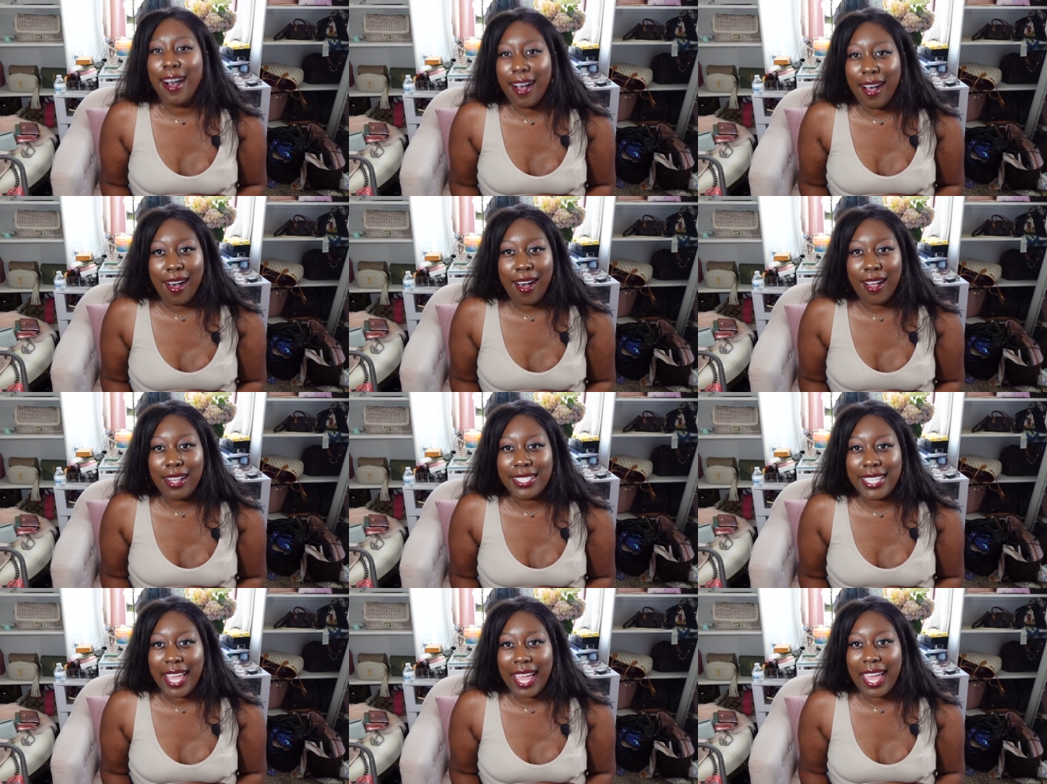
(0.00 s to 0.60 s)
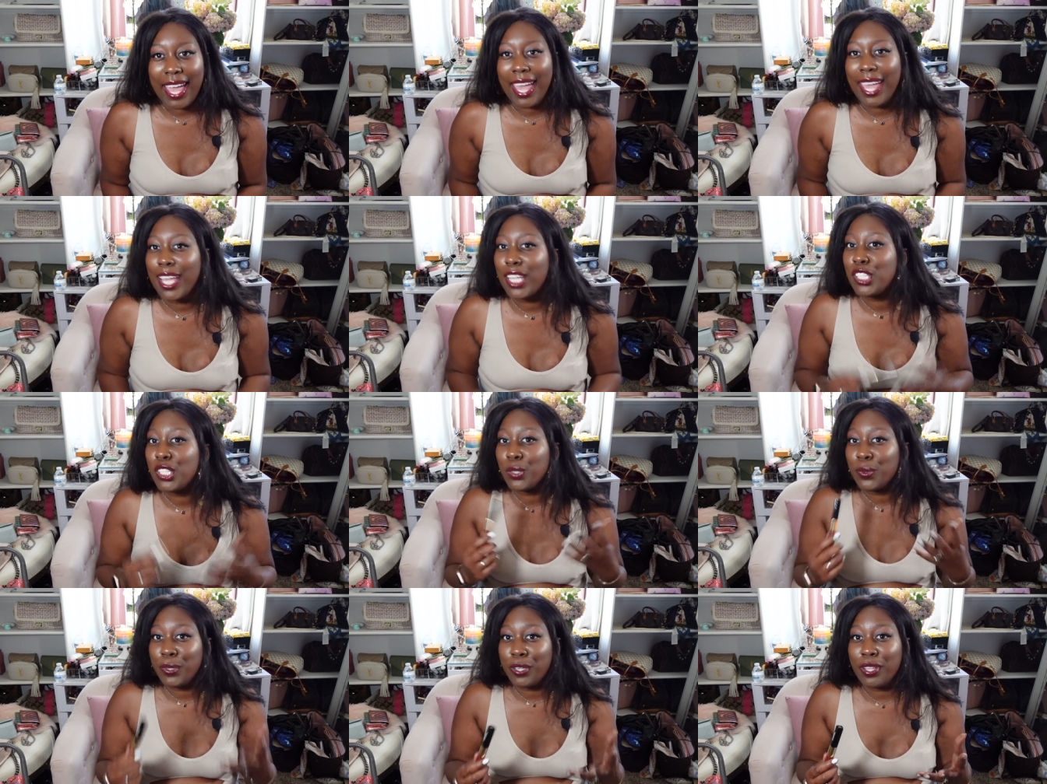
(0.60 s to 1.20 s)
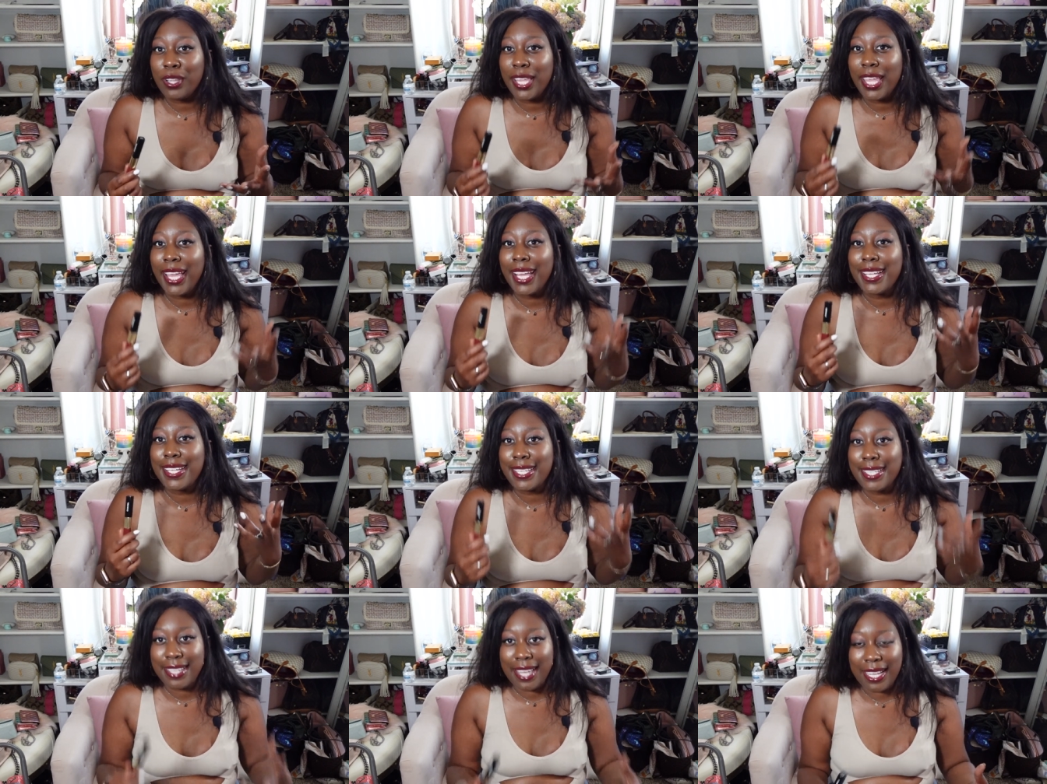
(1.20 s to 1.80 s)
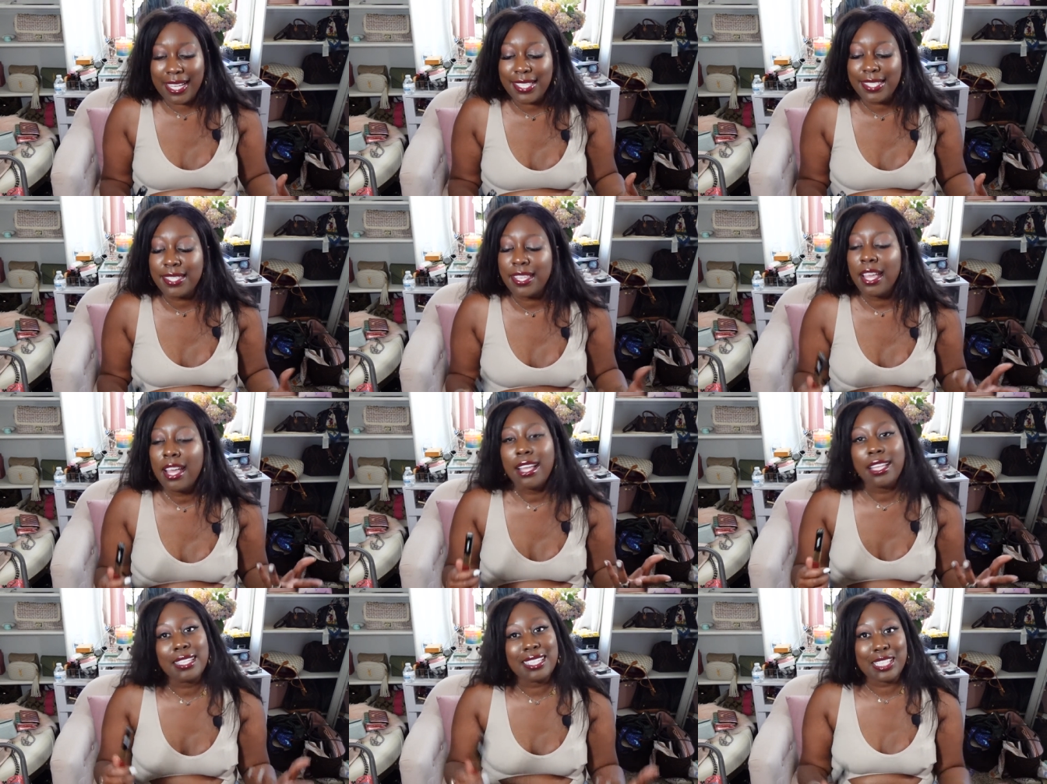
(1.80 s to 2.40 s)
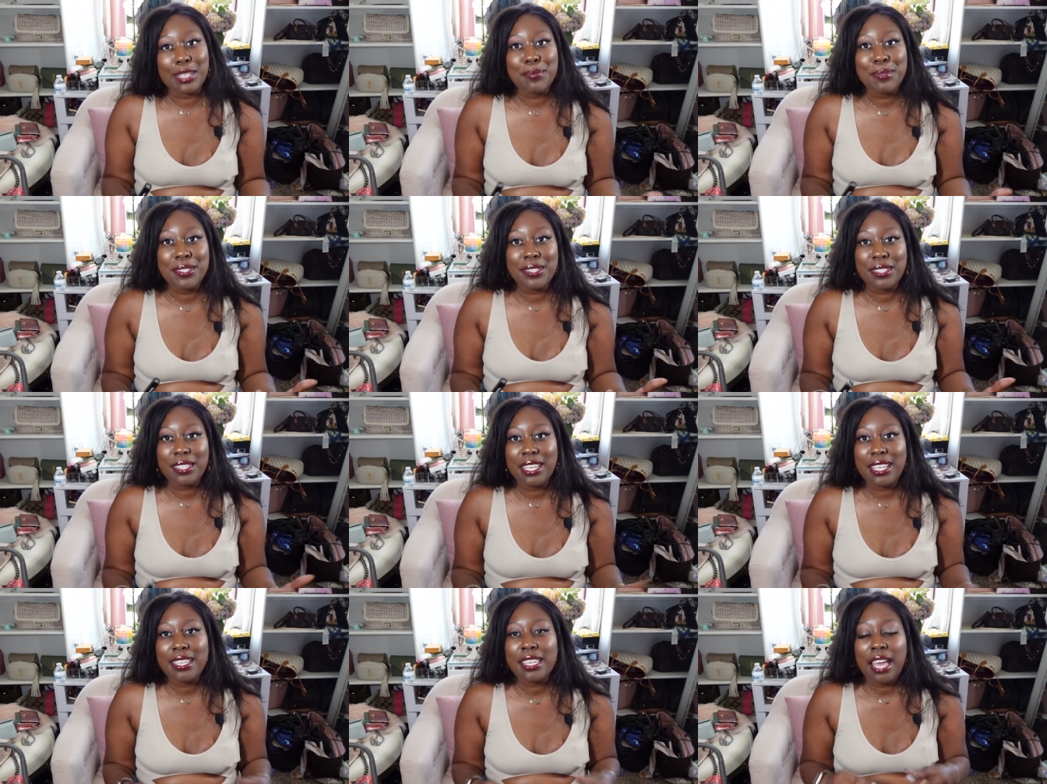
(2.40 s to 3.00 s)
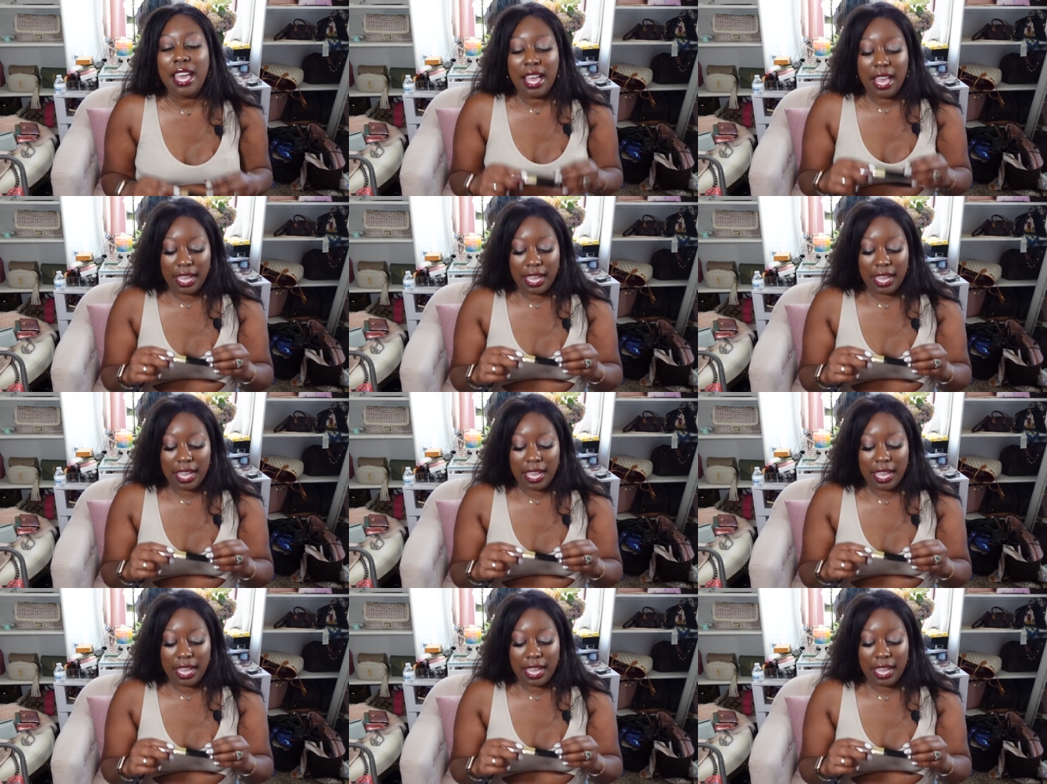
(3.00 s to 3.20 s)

all day. It's a really nice lipstick.